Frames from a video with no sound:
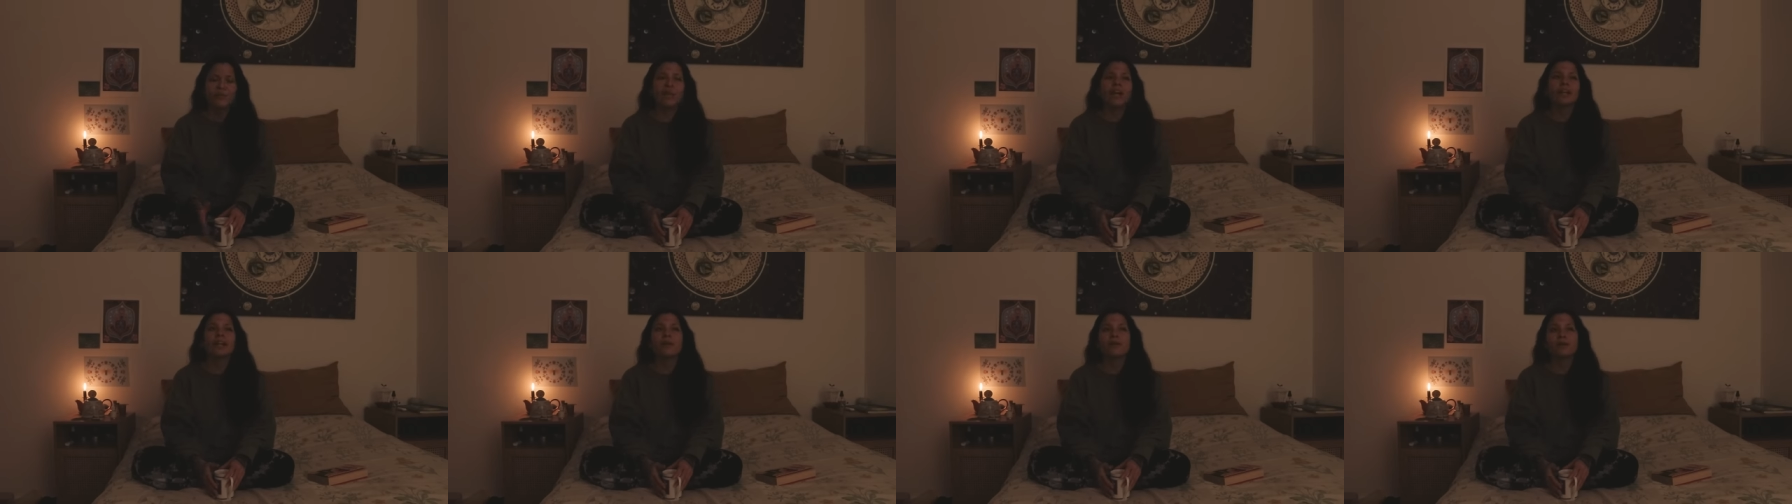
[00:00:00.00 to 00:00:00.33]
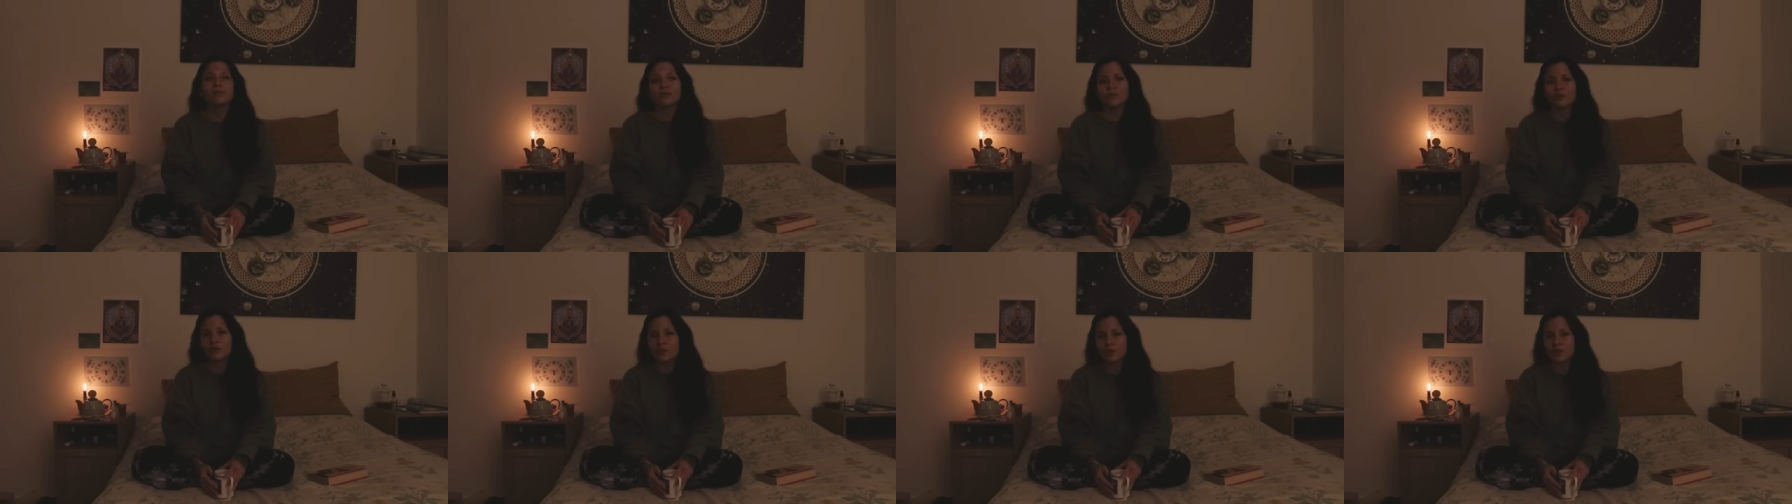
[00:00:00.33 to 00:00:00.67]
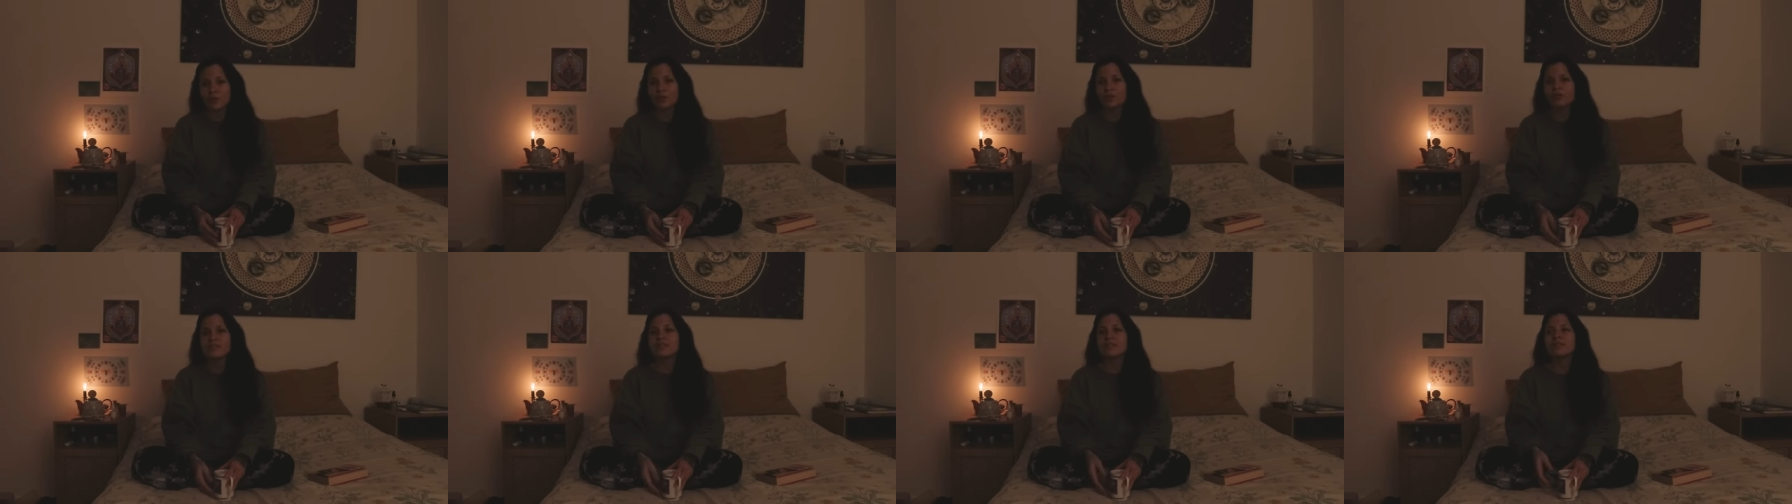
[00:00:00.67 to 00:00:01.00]
And I was, of
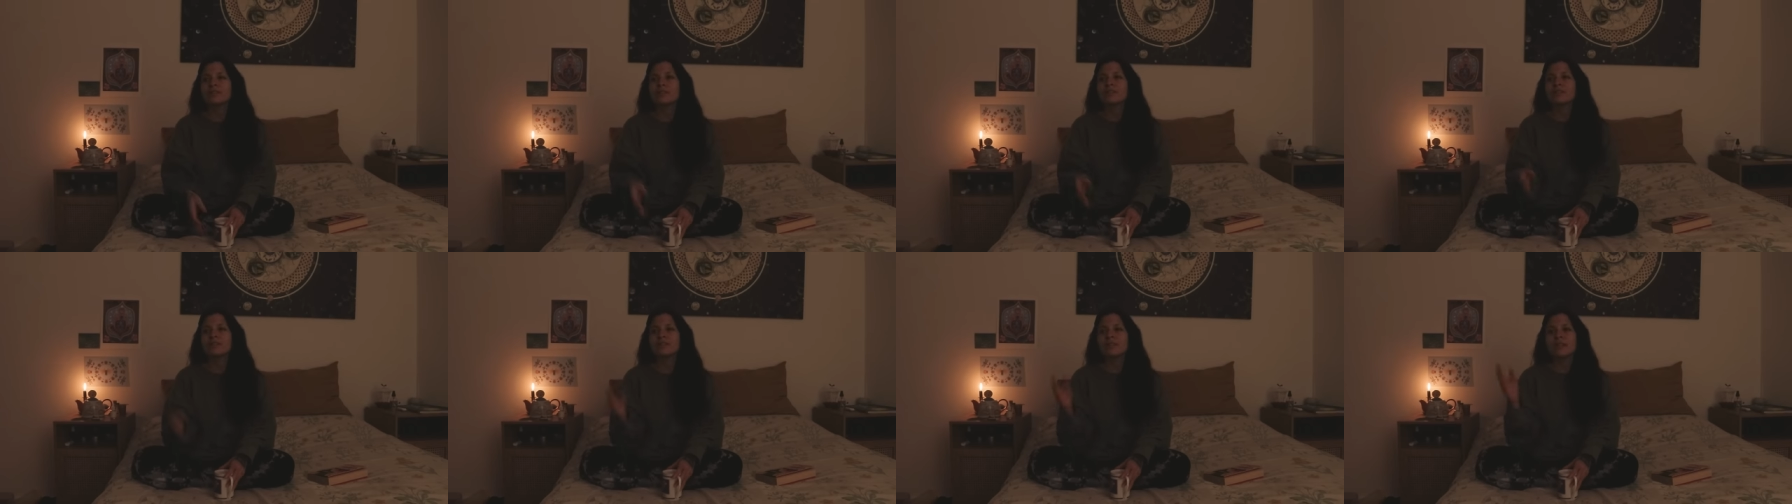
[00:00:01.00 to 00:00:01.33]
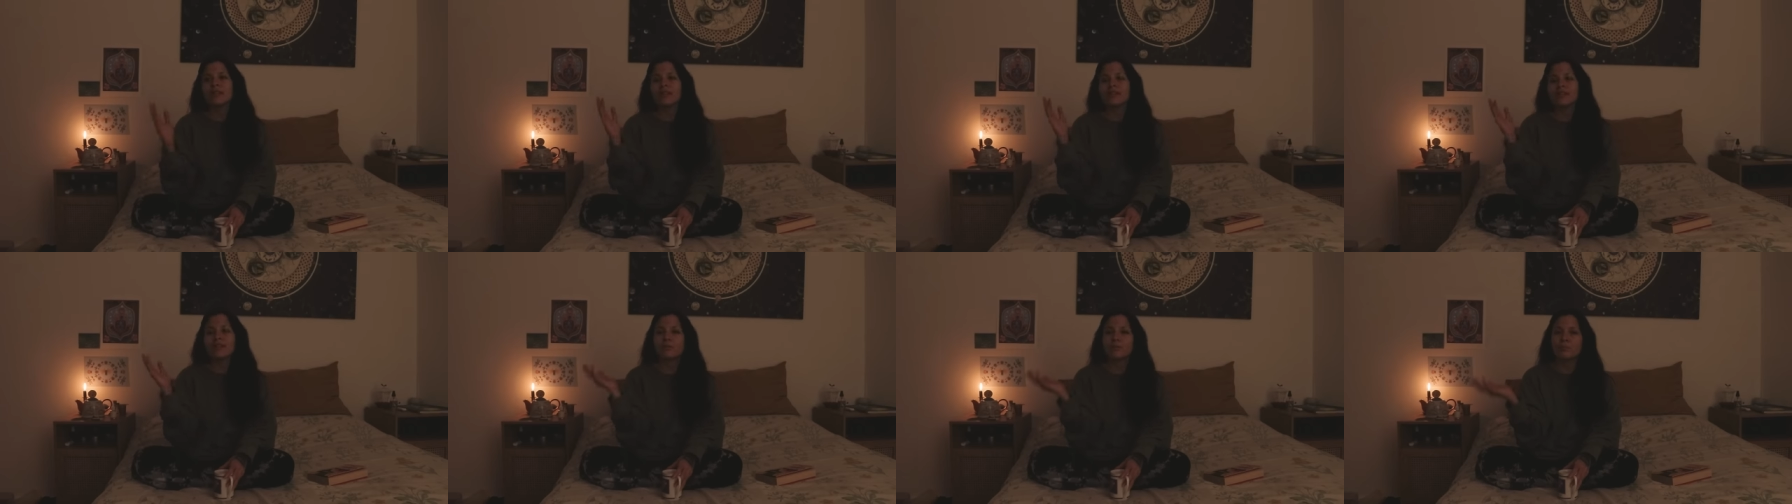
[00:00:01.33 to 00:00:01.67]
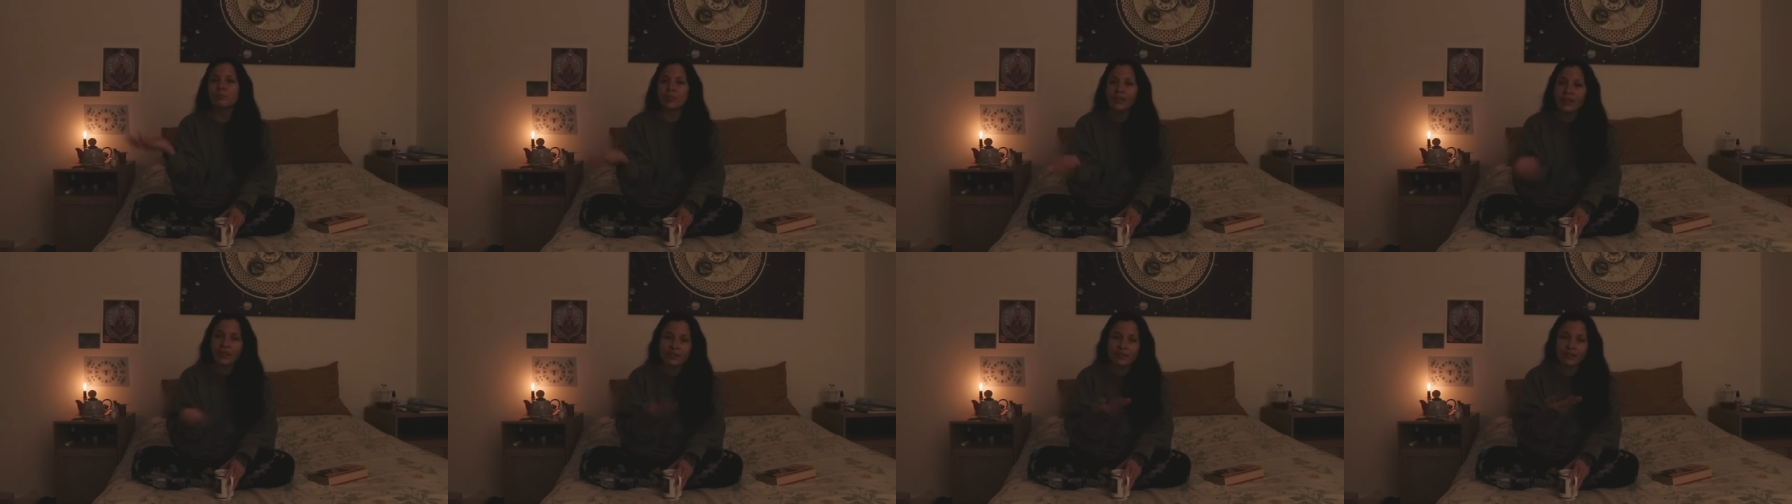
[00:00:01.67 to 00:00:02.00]
course, staying up
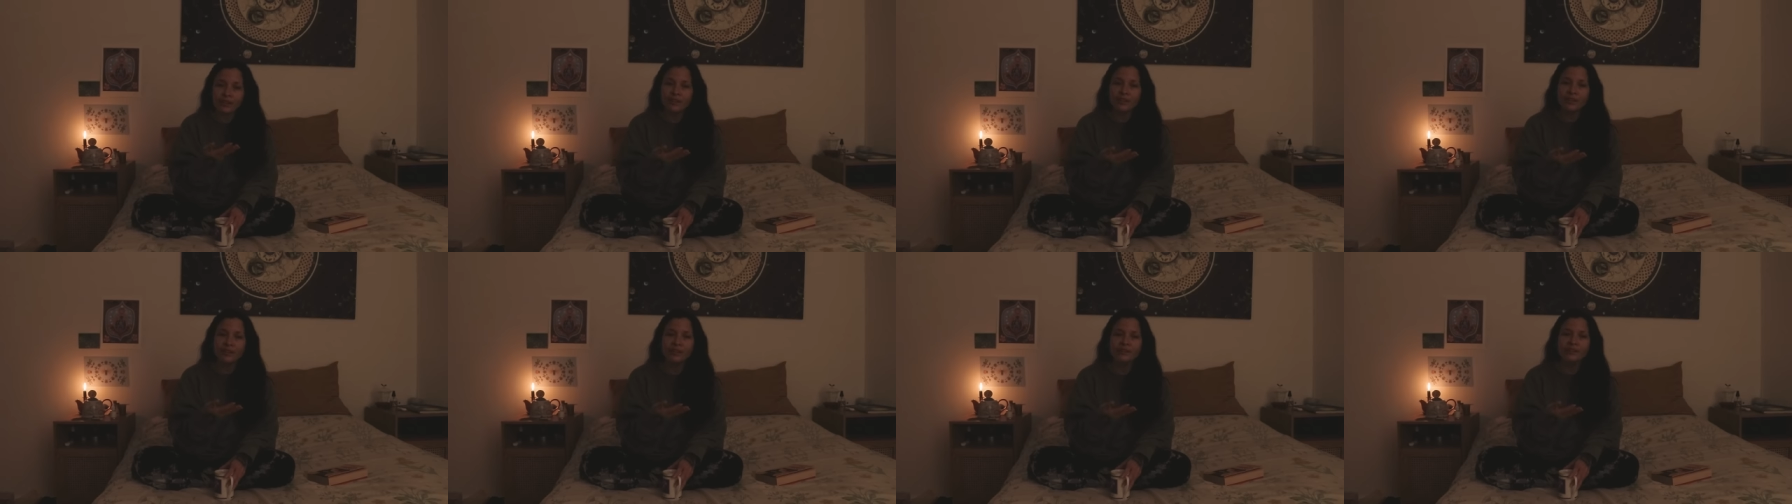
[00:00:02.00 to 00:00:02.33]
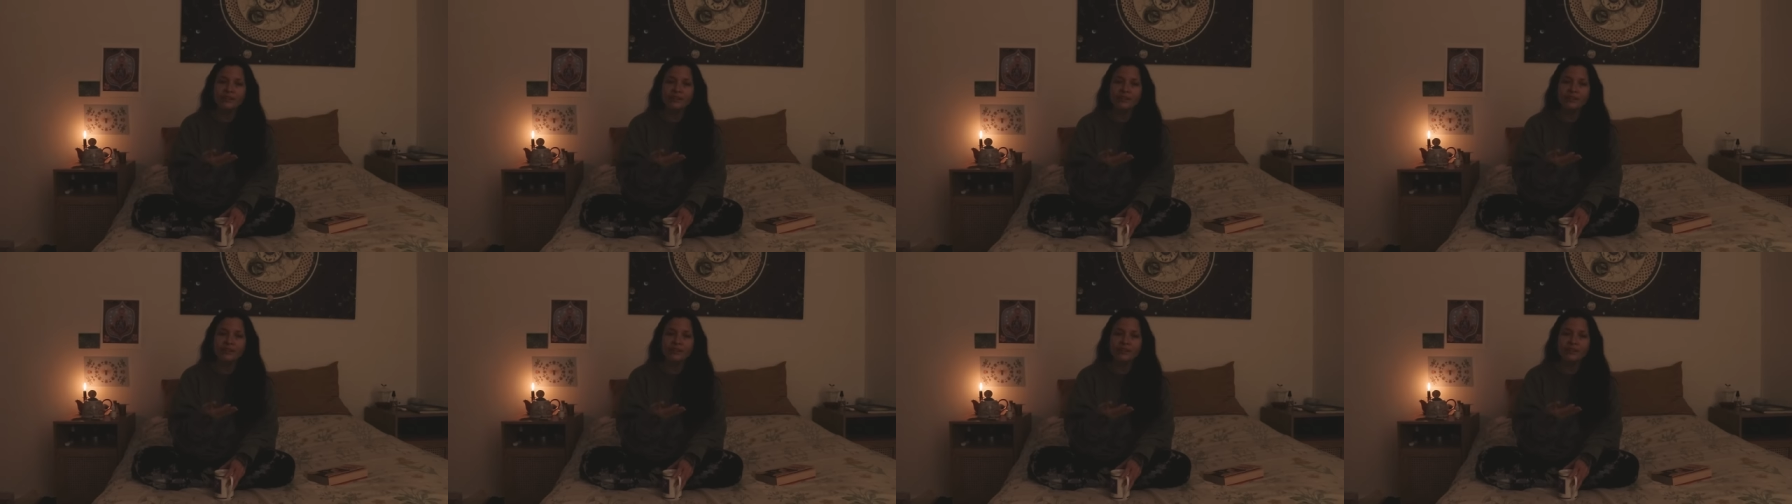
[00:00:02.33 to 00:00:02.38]
later,